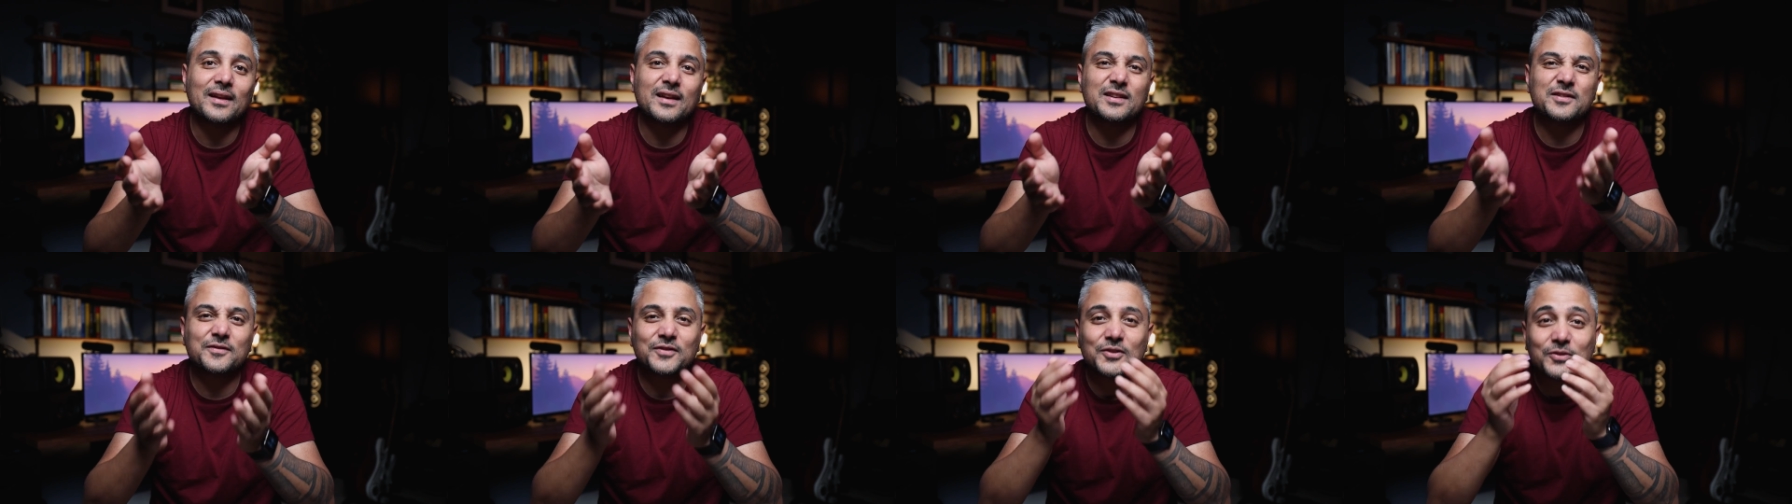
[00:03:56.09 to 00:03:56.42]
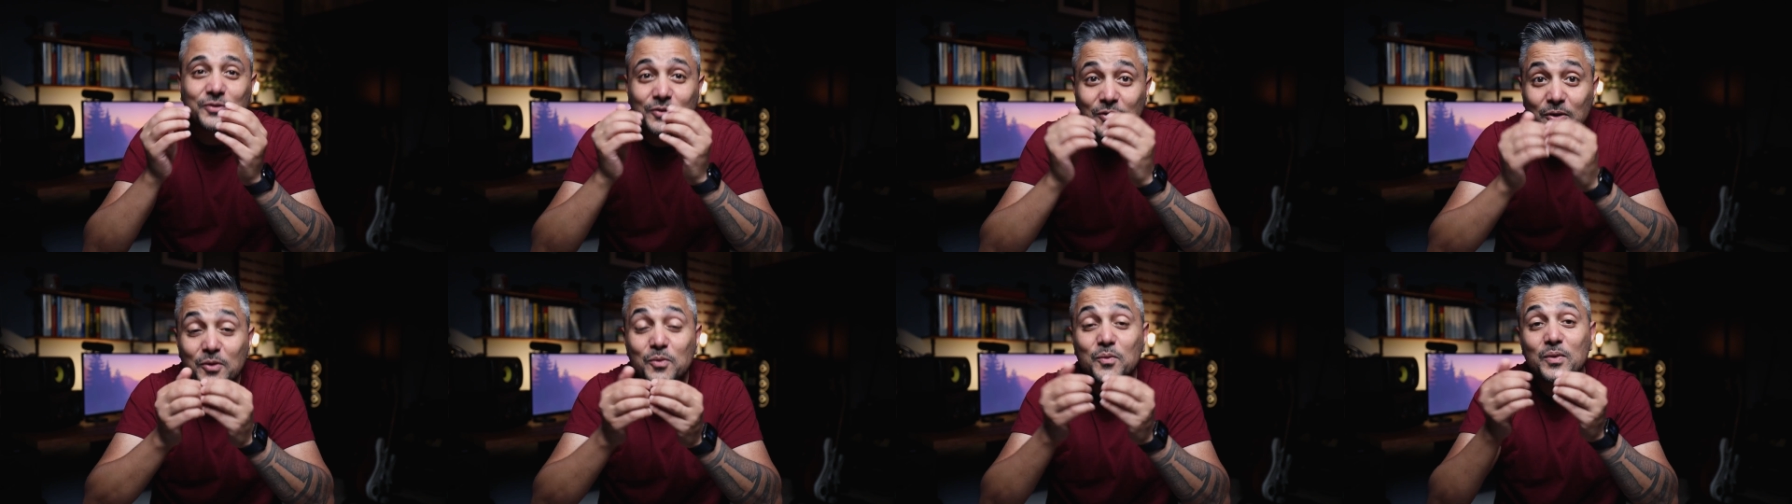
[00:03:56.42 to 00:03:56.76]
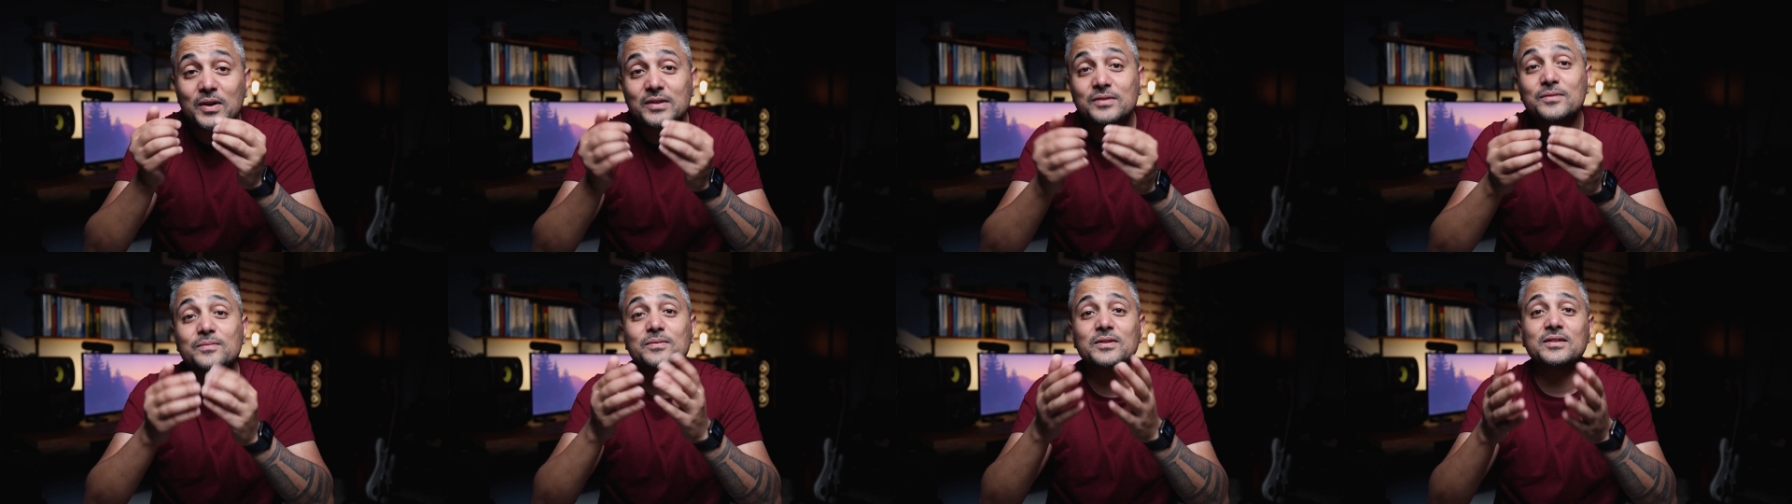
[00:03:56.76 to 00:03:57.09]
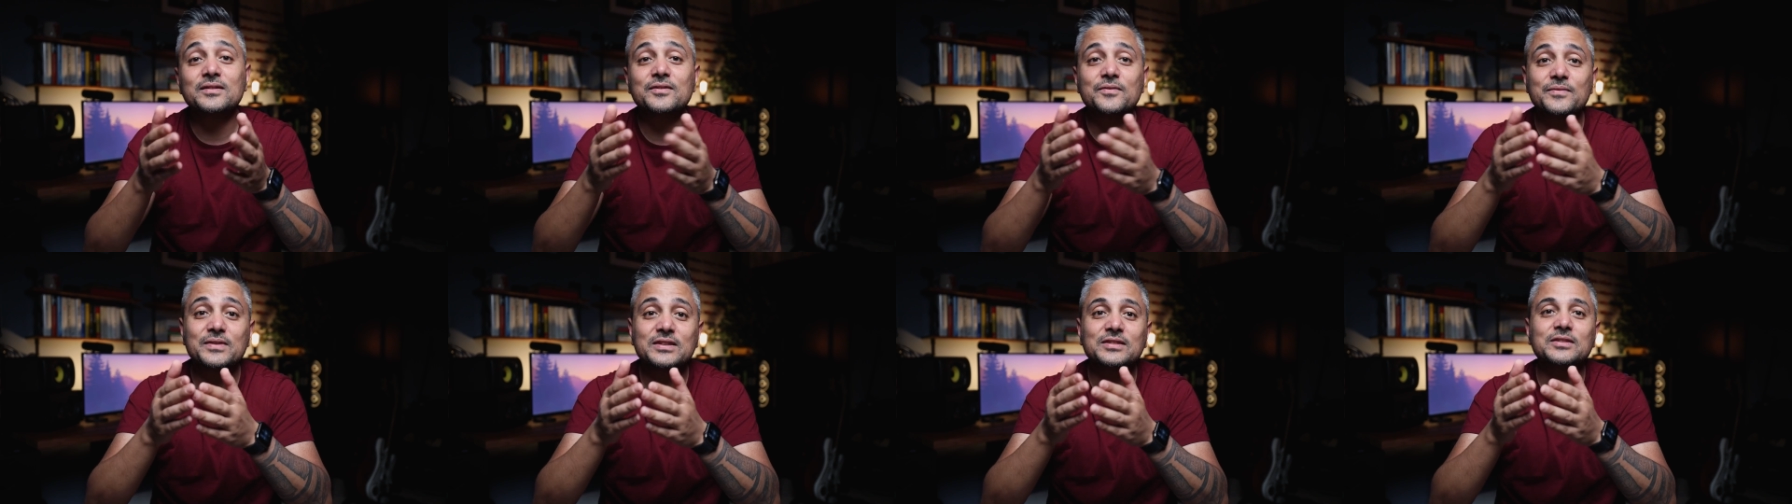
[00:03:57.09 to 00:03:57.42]
And if you don't want to
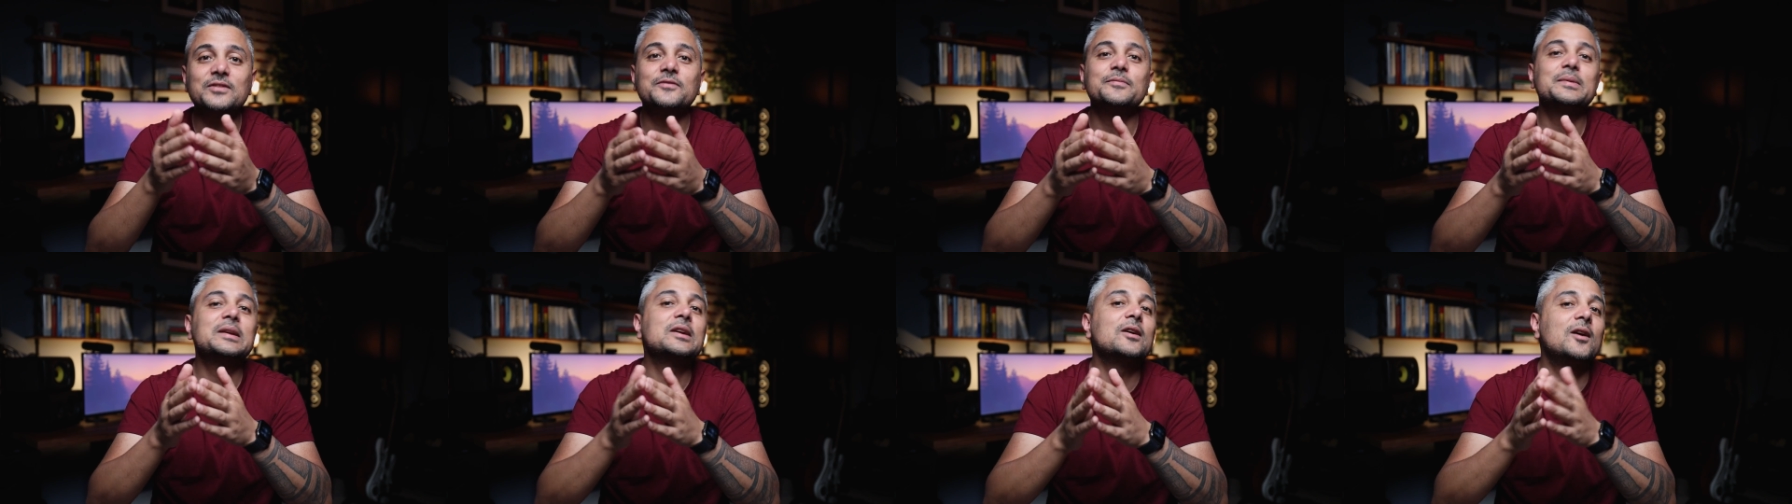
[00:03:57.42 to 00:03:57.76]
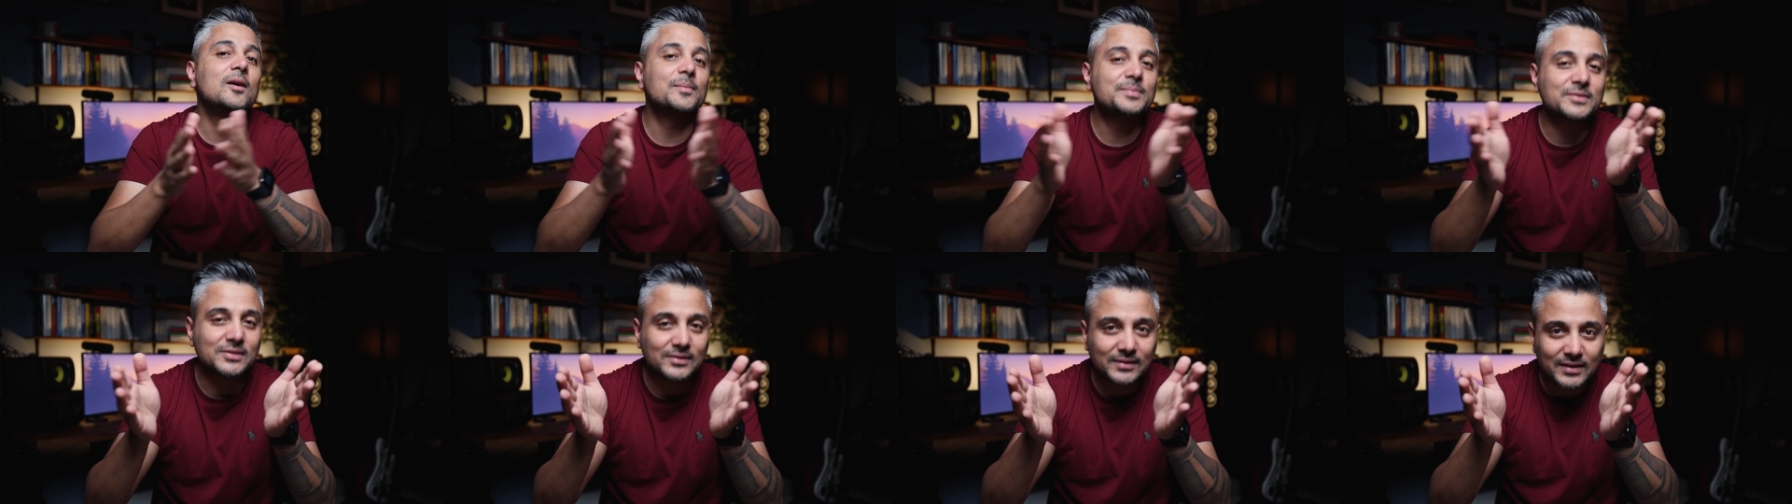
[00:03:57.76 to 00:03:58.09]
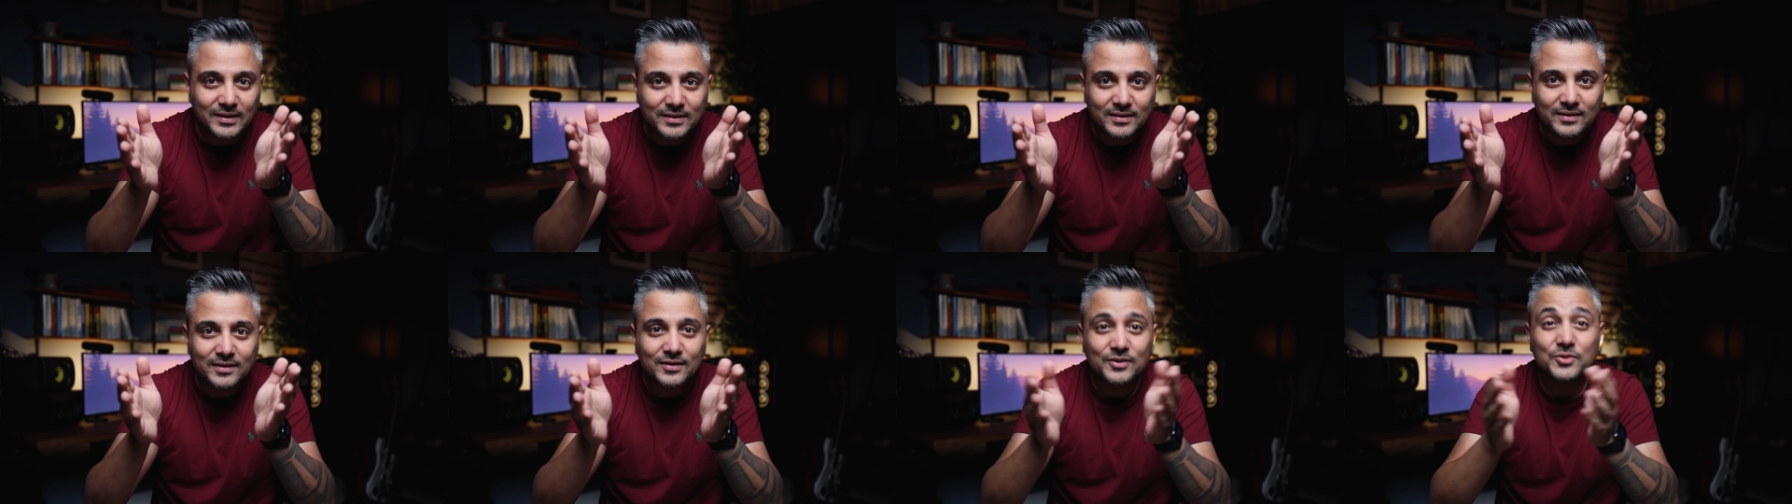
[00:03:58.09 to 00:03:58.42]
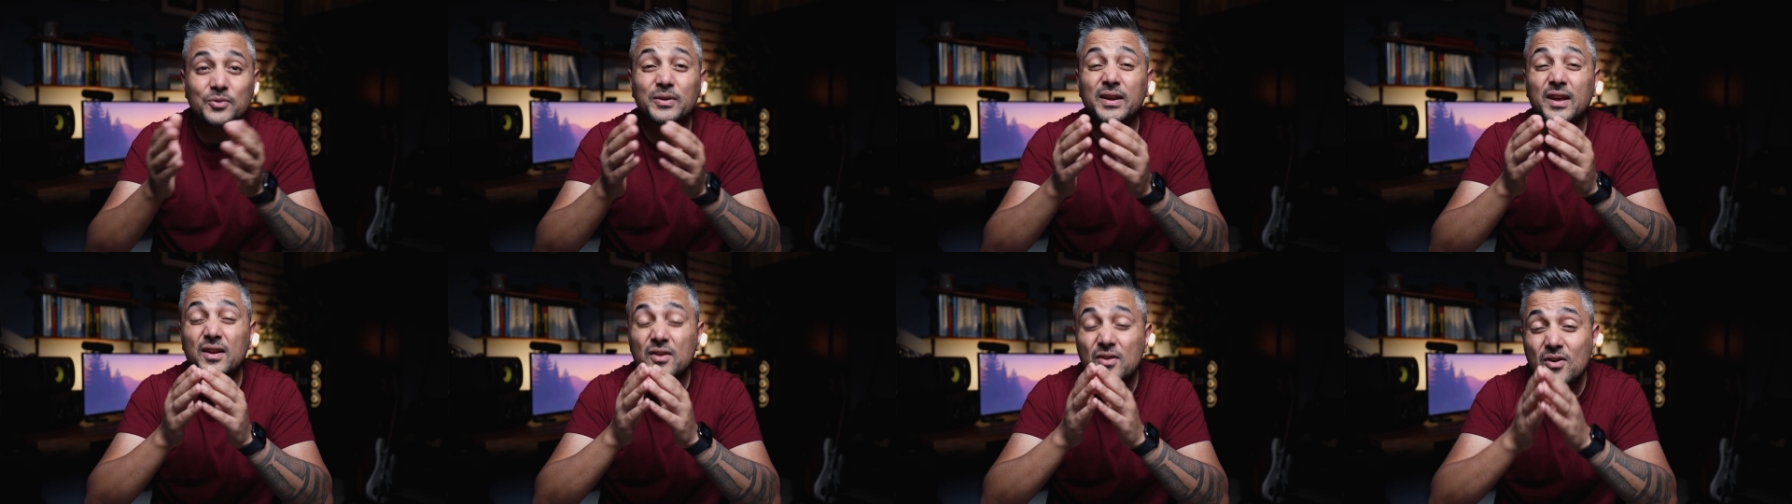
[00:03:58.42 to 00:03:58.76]
run the risk of being obsolete,
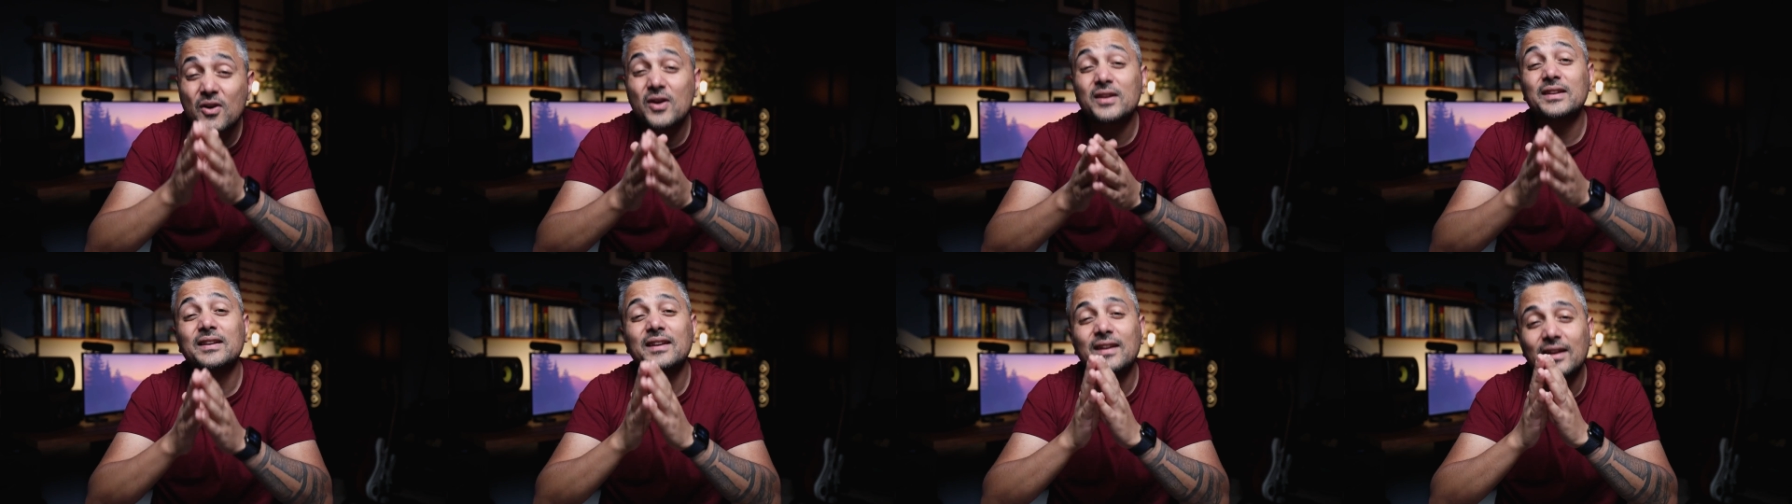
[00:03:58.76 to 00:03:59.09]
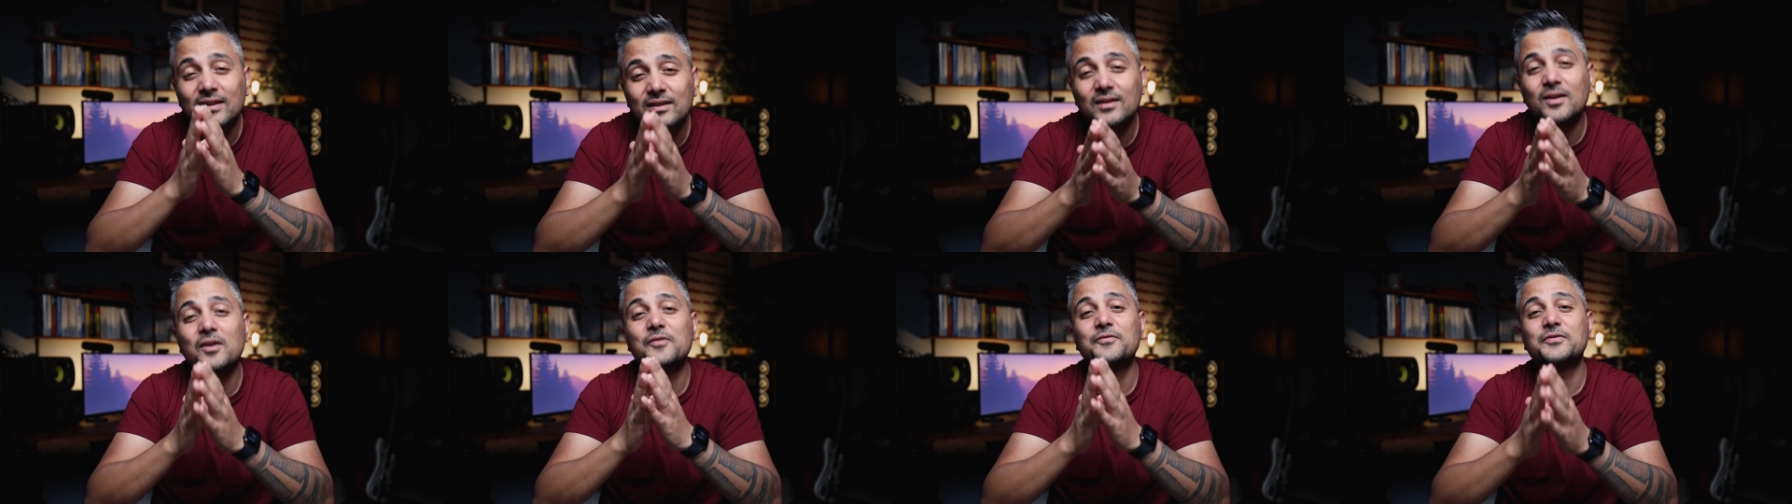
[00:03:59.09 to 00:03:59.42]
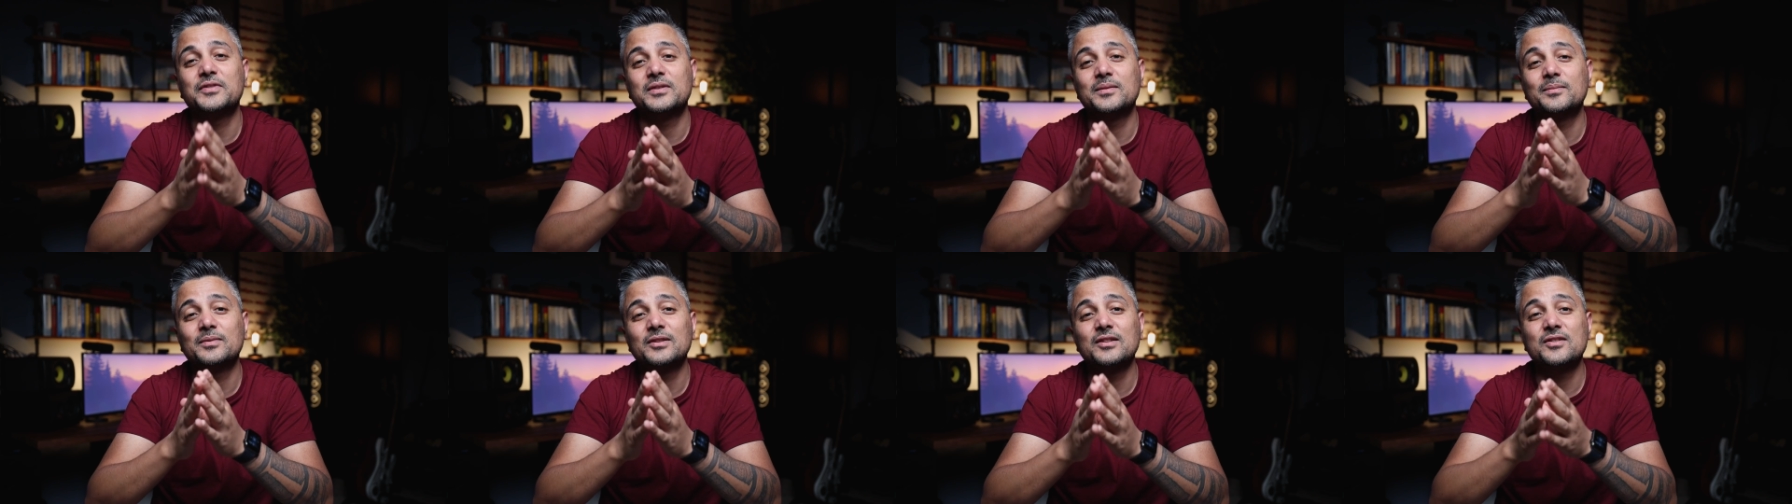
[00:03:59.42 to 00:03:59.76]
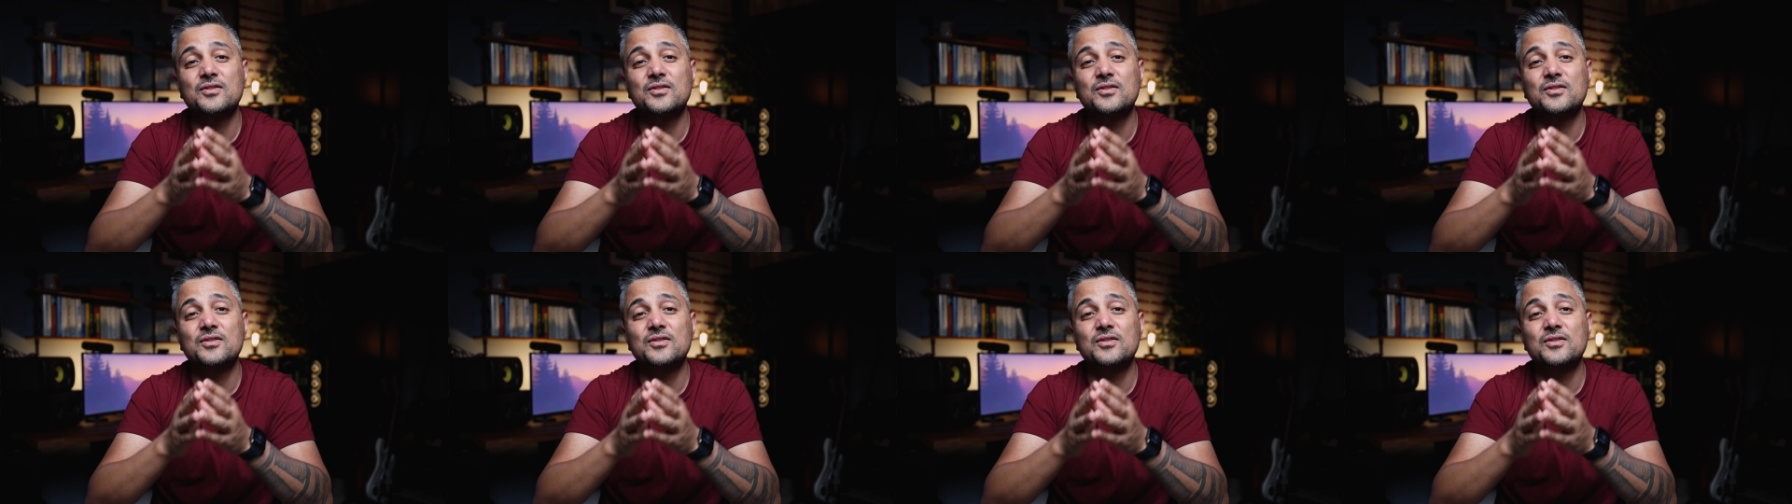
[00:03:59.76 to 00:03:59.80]
you cannot get comfortable.